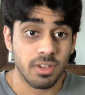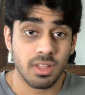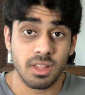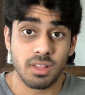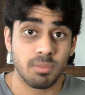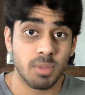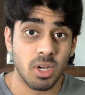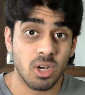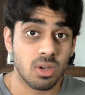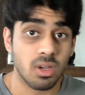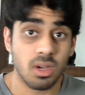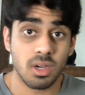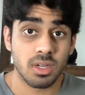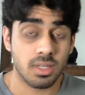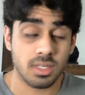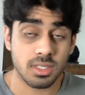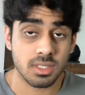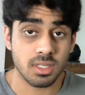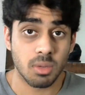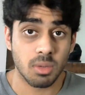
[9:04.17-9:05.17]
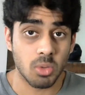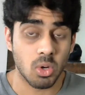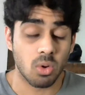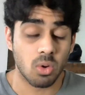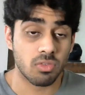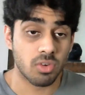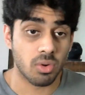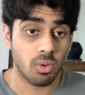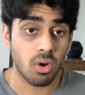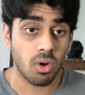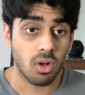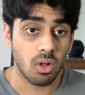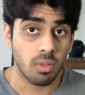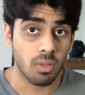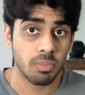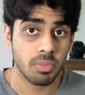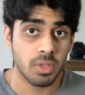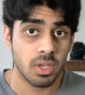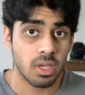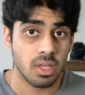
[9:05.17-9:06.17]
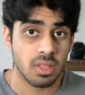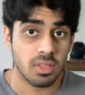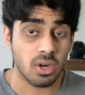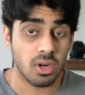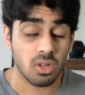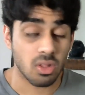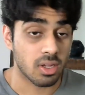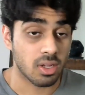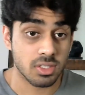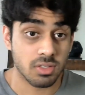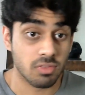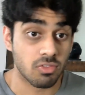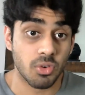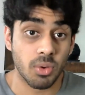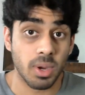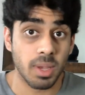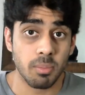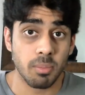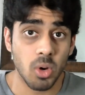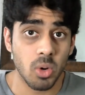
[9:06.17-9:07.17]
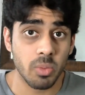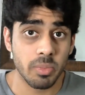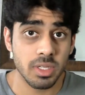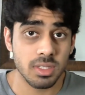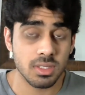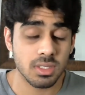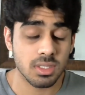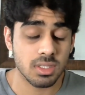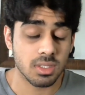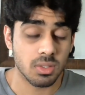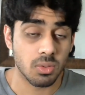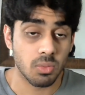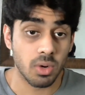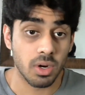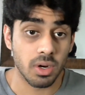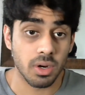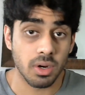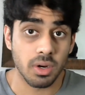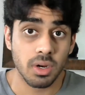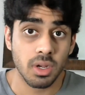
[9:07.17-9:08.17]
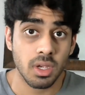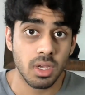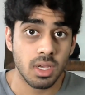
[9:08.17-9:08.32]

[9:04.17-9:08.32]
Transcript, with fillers: about Kaguya-sama overall. There are lots of great moments where